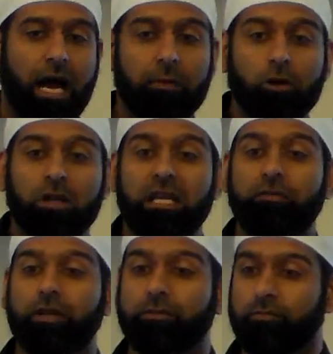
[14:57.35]
I'm going to
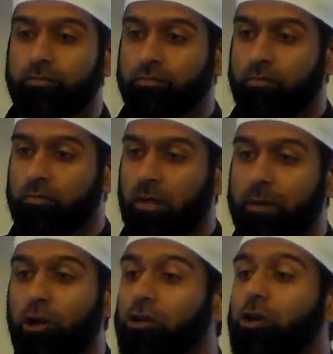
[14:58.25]
leave it.
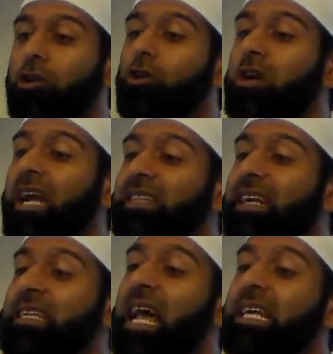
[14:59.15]
I'm not going to look at
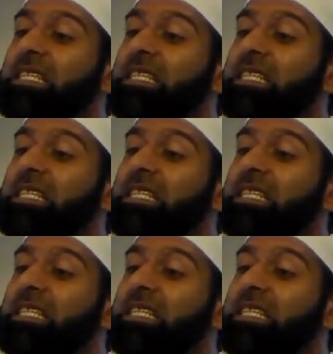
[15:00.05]
that